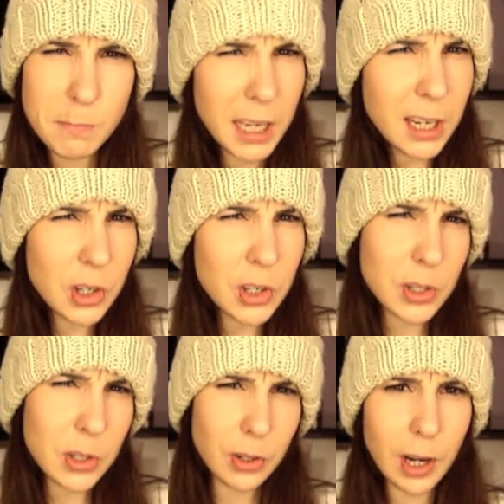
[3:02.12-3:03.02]

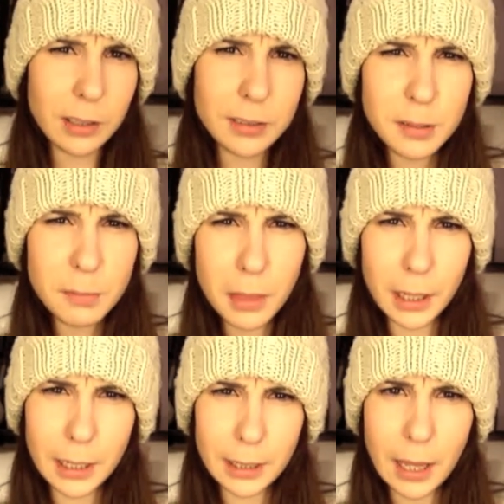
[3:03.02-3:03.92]
makers or
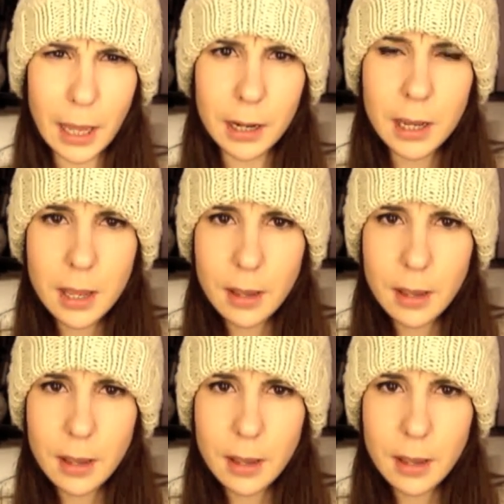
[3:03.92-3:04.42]
something like that